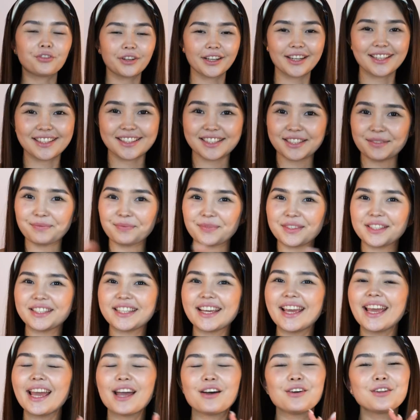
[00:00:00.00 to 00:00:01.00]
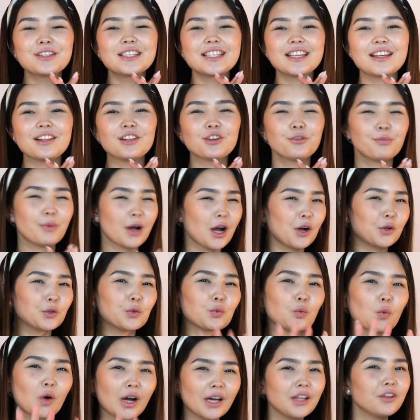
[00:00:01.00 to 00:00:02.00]
Friends, today I will tell you about
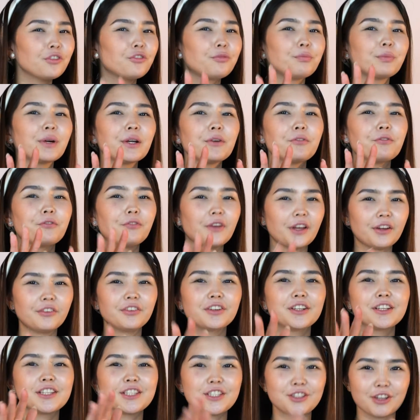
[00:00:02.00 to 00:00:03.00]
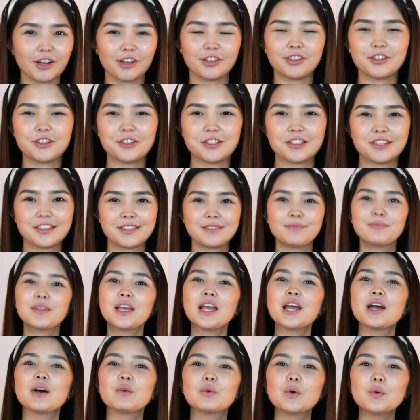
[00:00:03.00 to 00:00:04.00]
one of my favorite strategies.
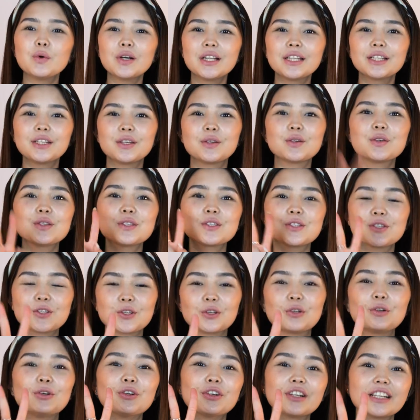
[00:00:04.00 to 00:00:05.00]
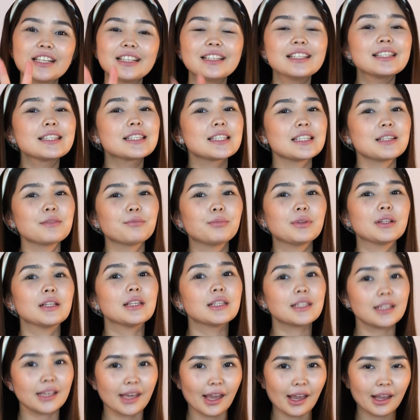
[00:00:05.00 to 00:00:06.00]
We will use two really simple
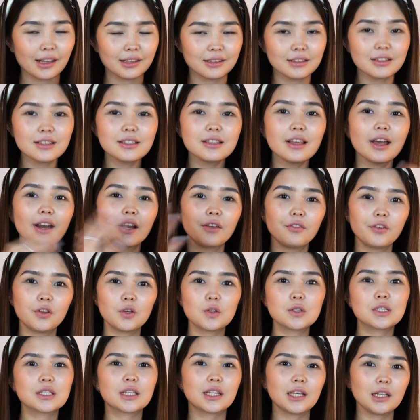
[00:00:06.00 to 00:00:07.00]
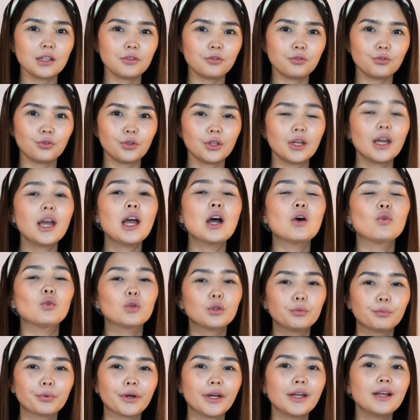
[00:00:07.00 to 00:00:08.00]
indicators that if used skillfully will
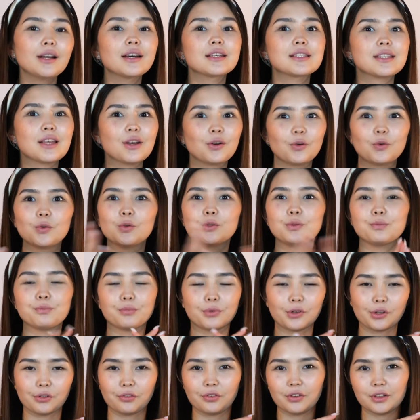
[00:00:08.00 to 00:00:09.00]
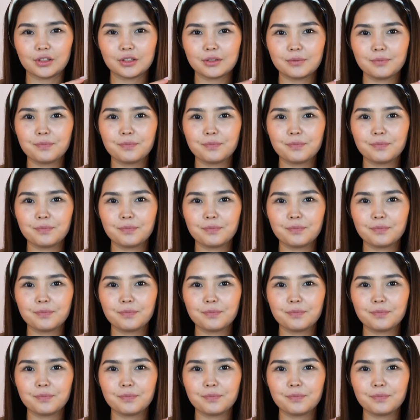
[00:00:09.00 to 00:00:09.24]
bring us a good profit.